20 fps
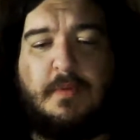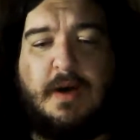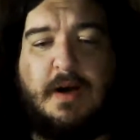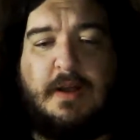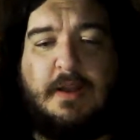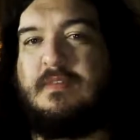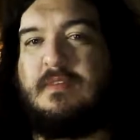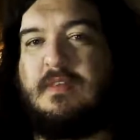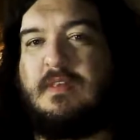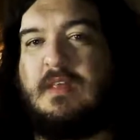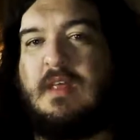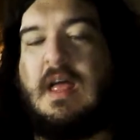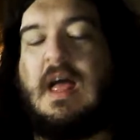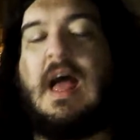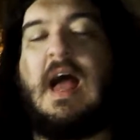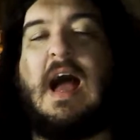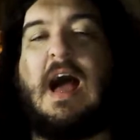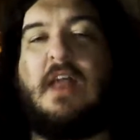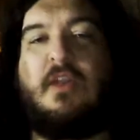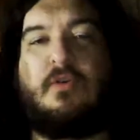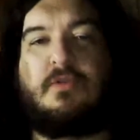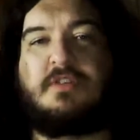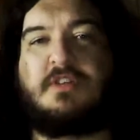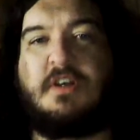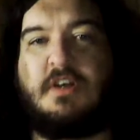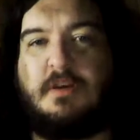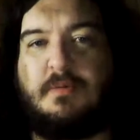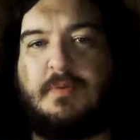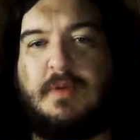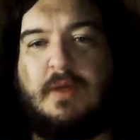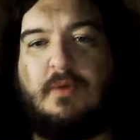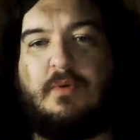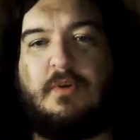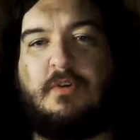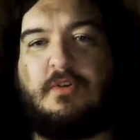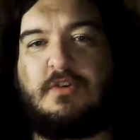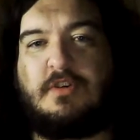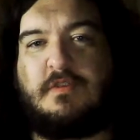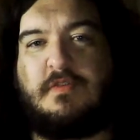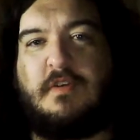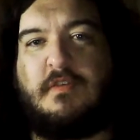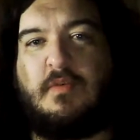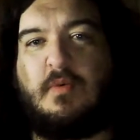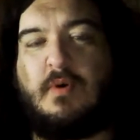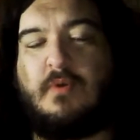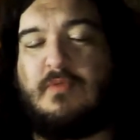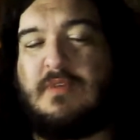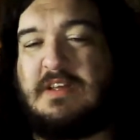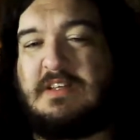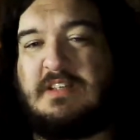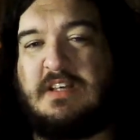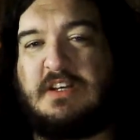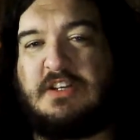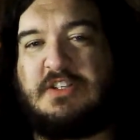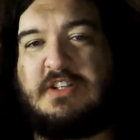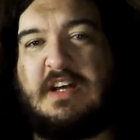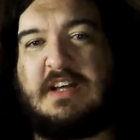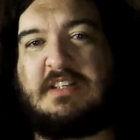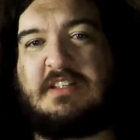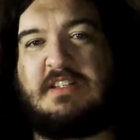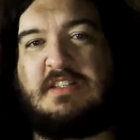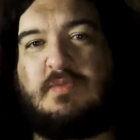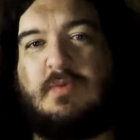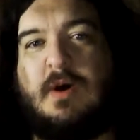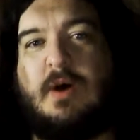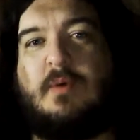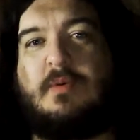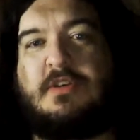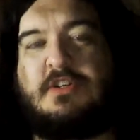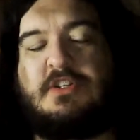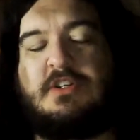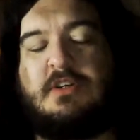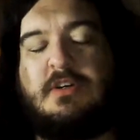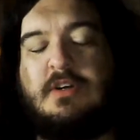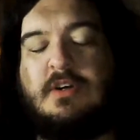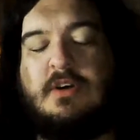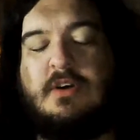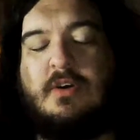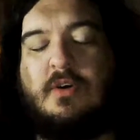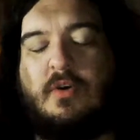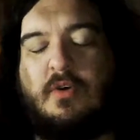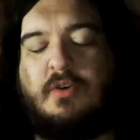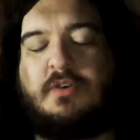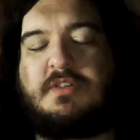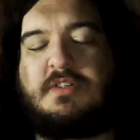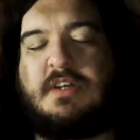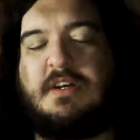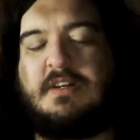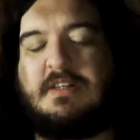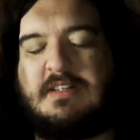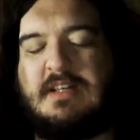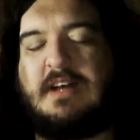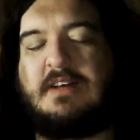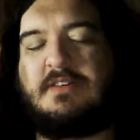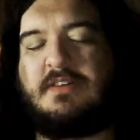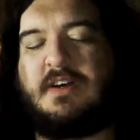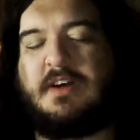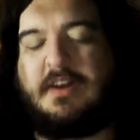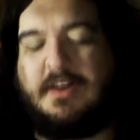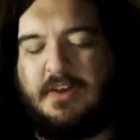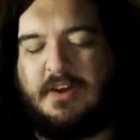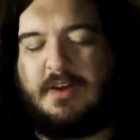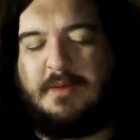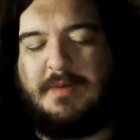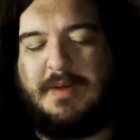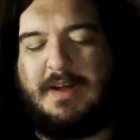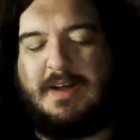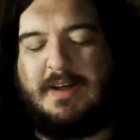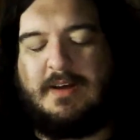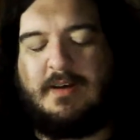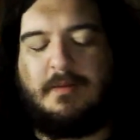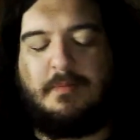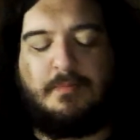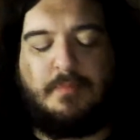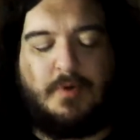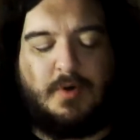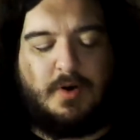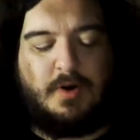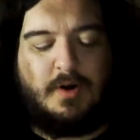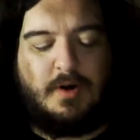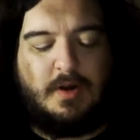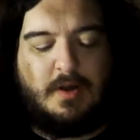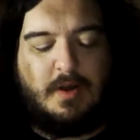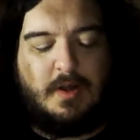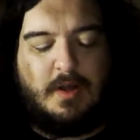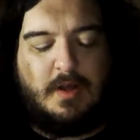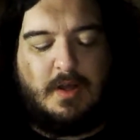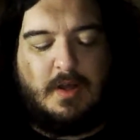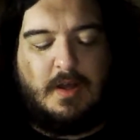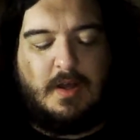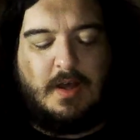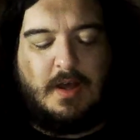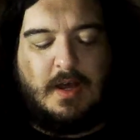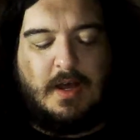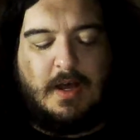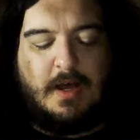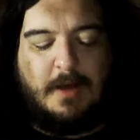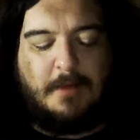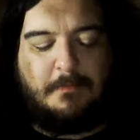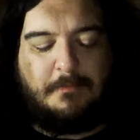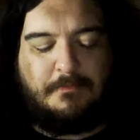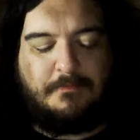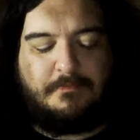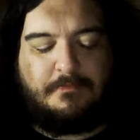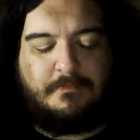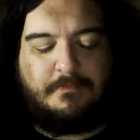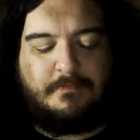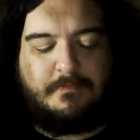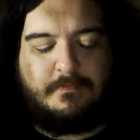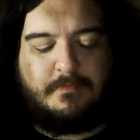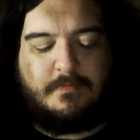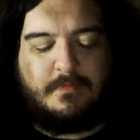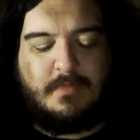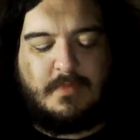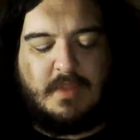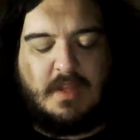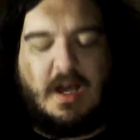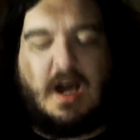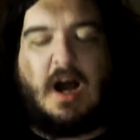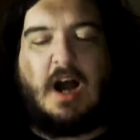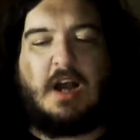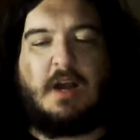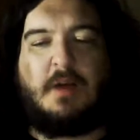it. And also complete 151 research tasks as well, which also sounds like a nightmare, but I can